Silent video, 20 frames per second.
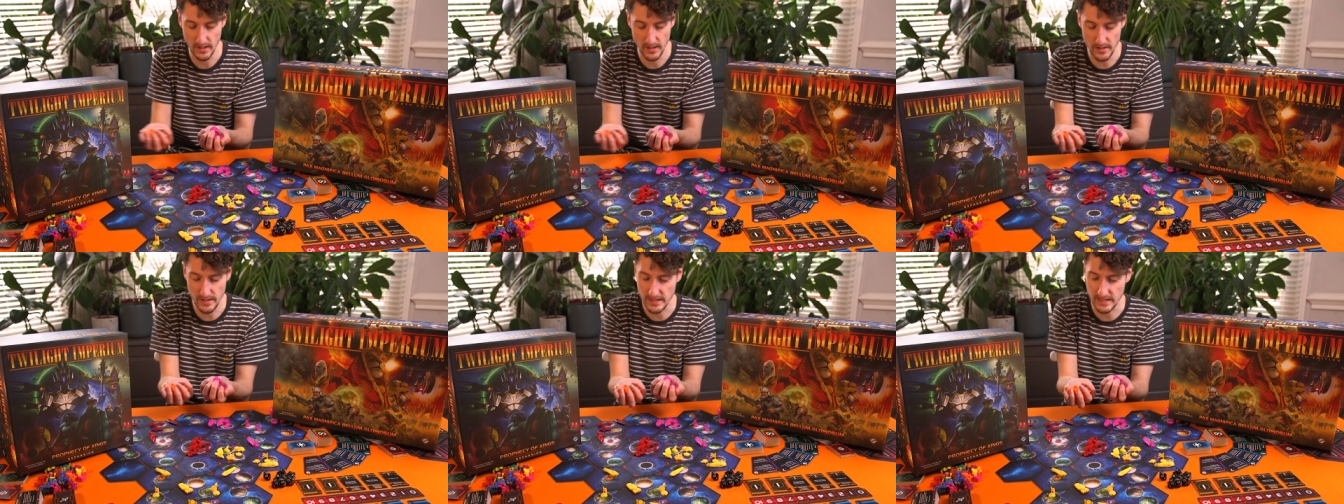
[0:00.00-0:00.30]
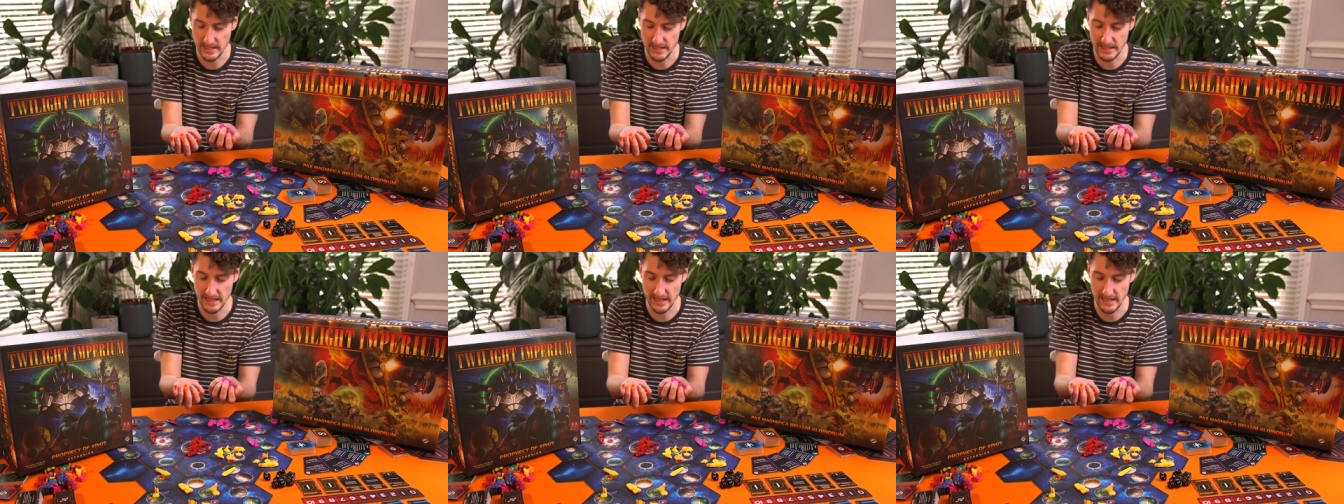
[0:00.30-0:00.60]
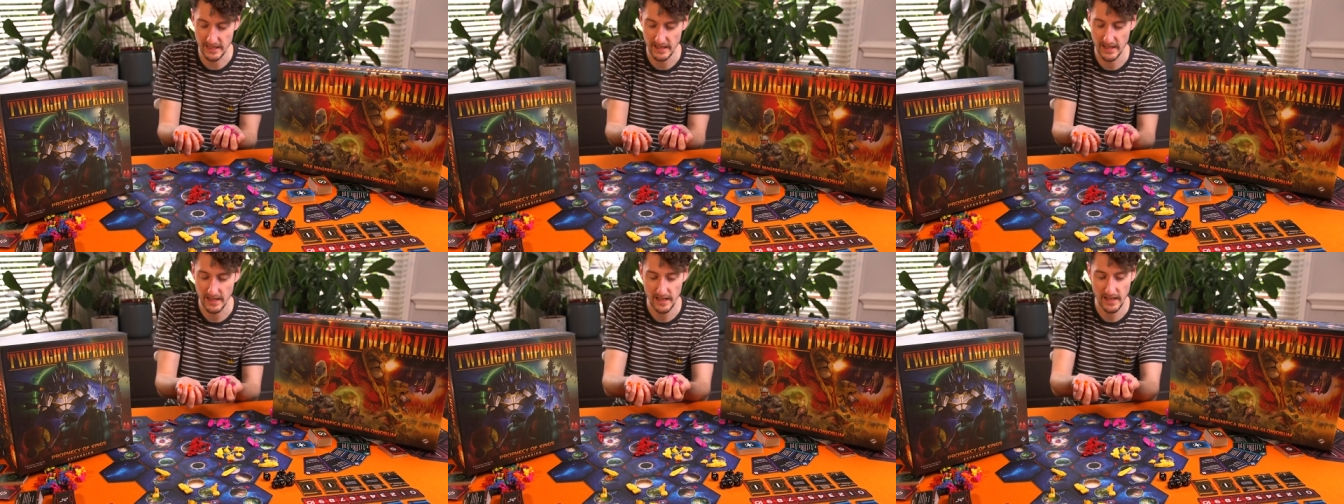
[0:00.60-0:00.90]

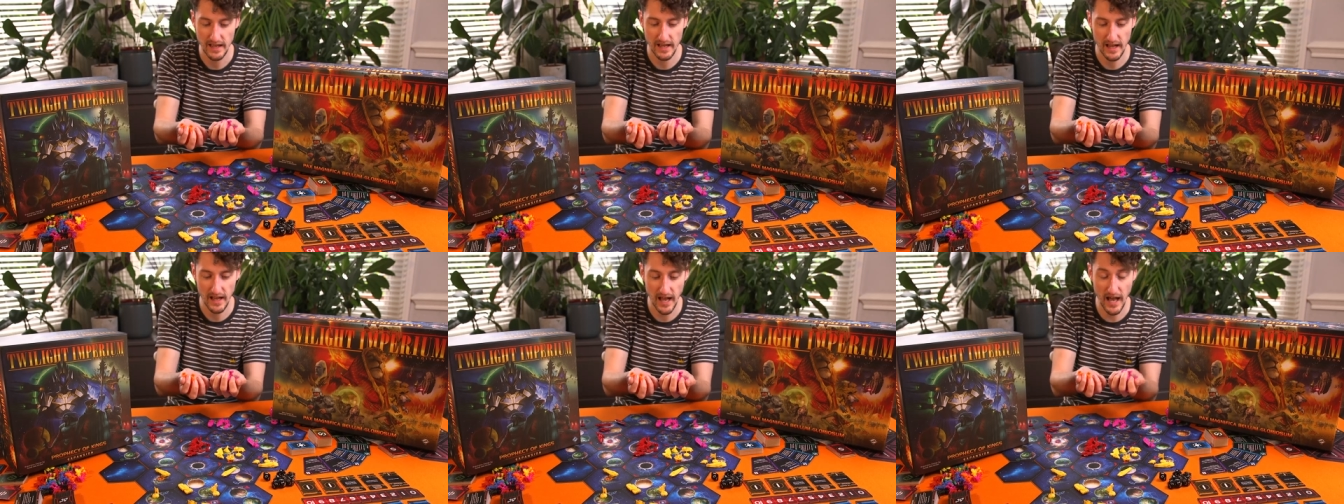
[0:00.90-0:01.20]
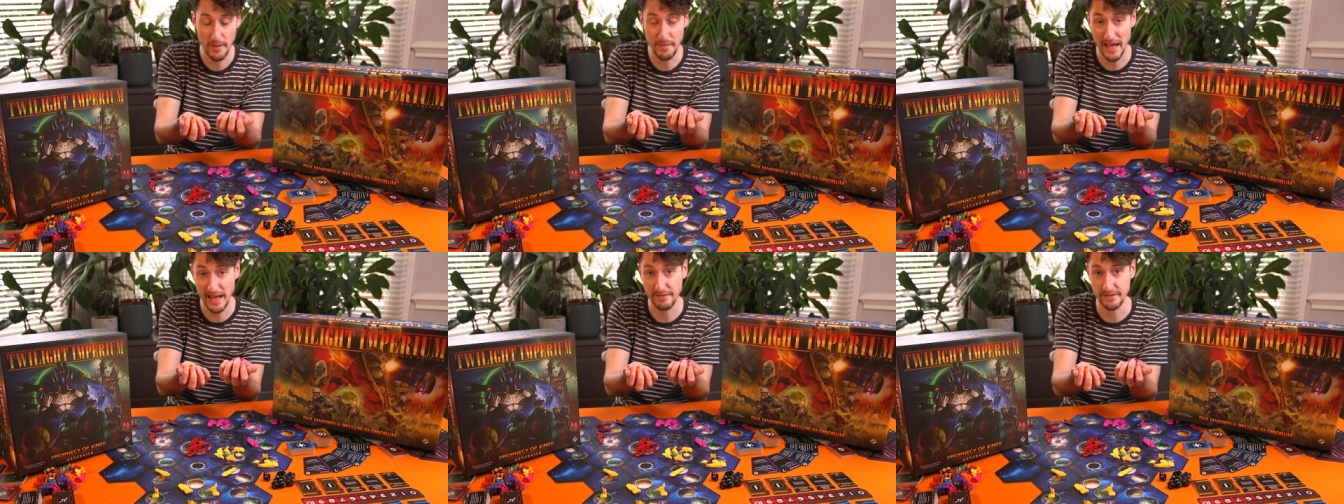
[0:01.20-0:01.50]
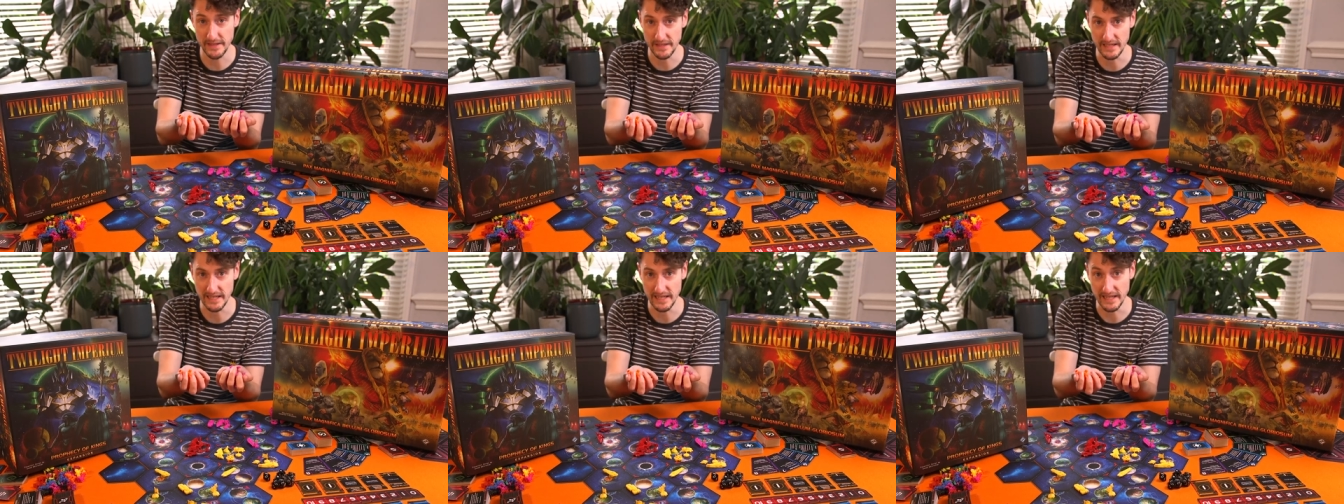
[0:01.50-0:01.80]
Honestly, I'm
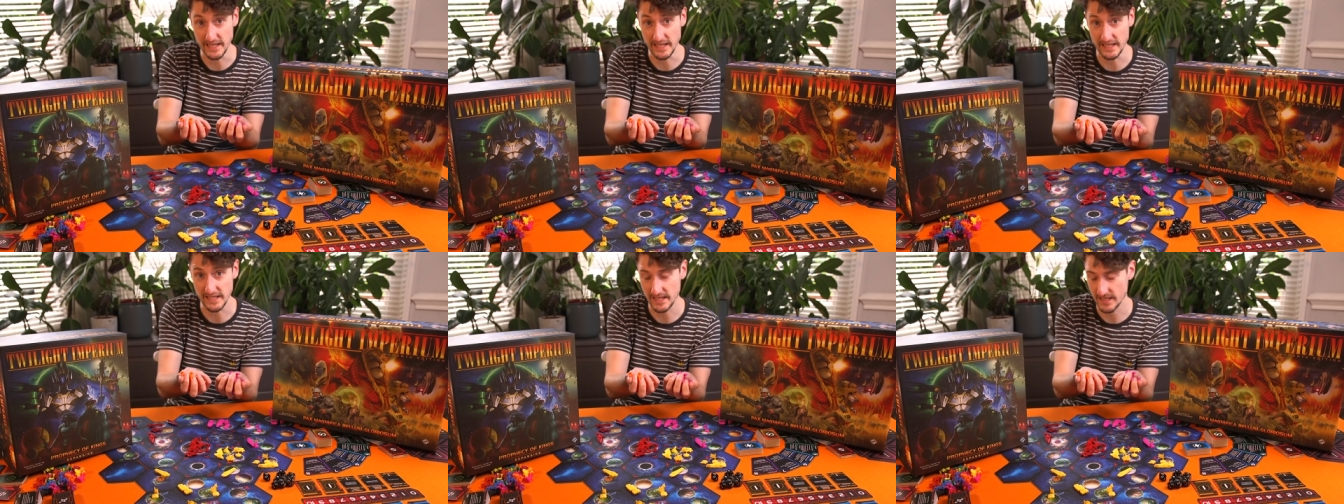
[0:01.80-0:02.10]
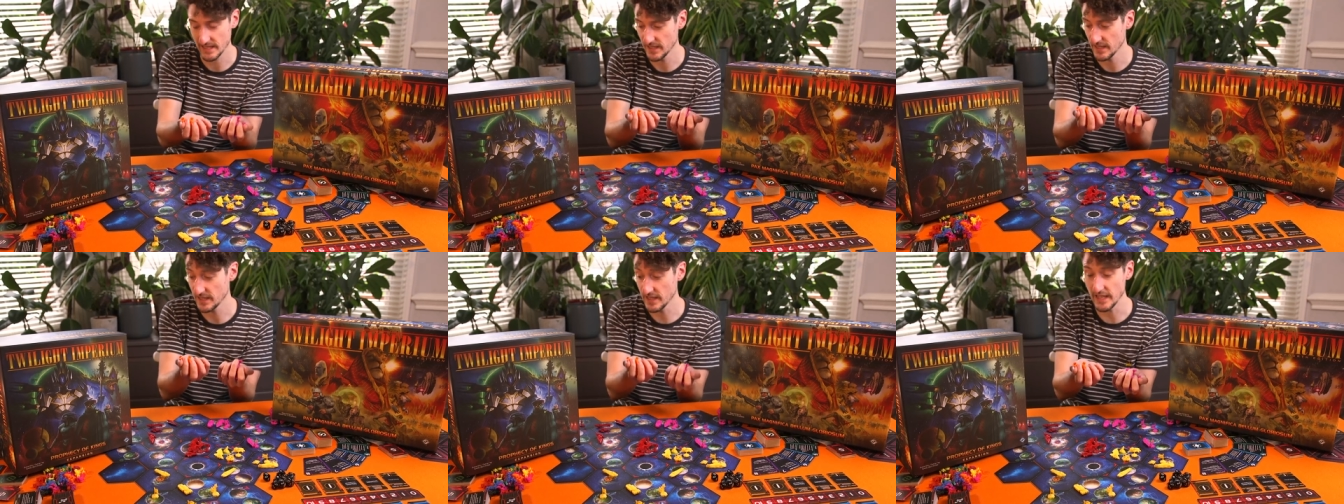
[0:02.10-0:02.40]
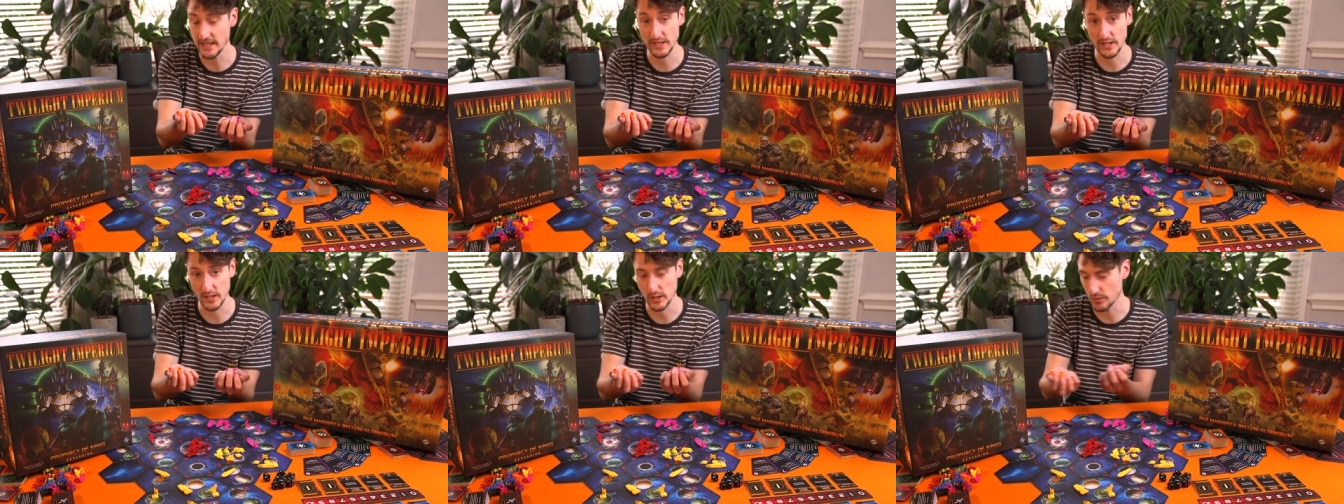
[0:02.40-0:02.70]
having these.
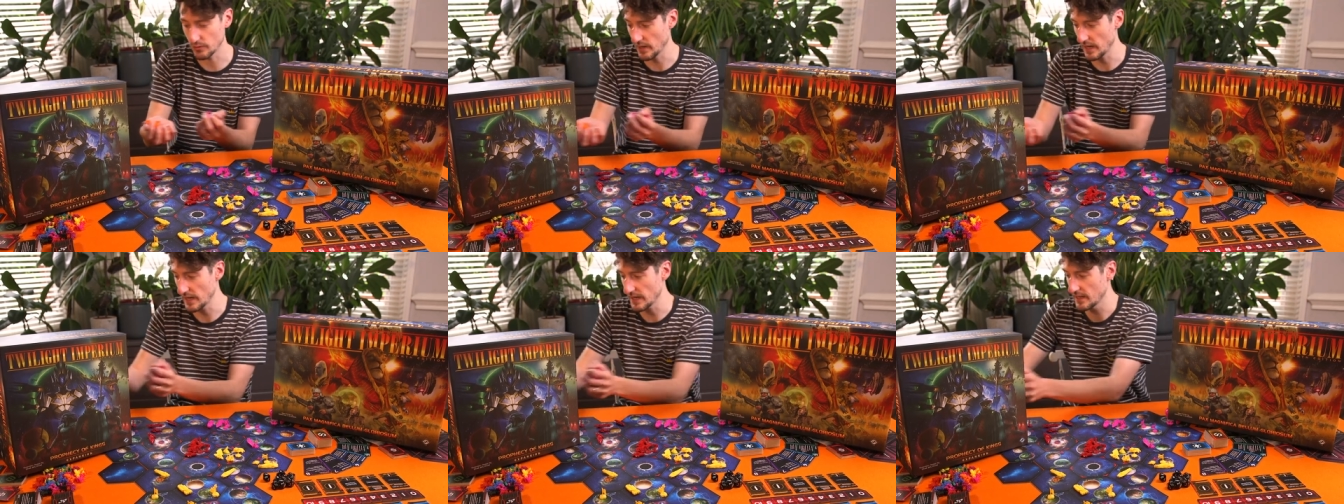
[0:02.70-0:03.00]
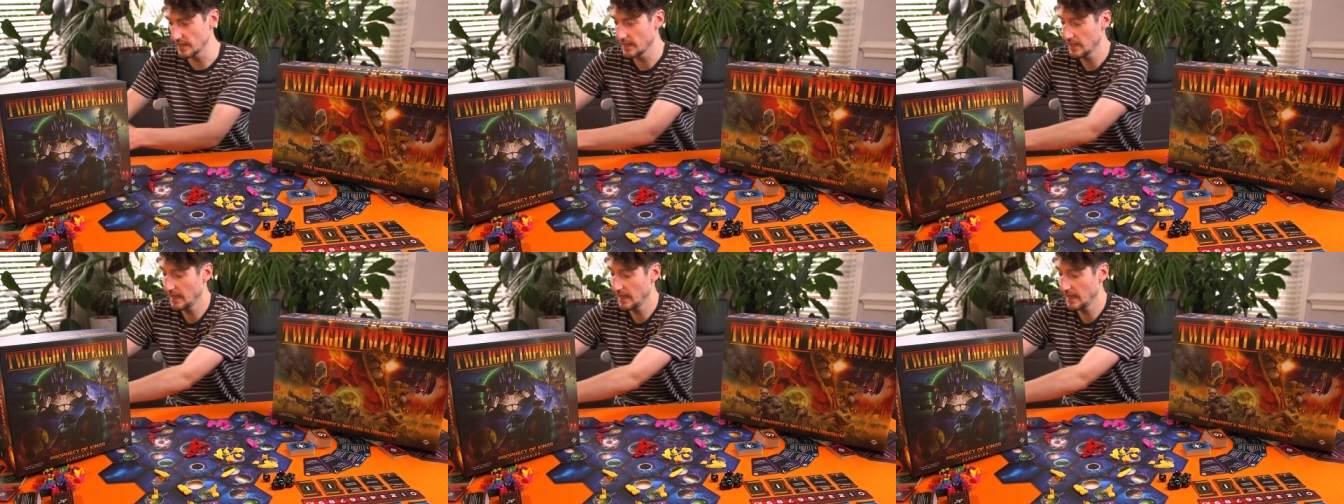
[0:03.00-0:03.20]
These are great.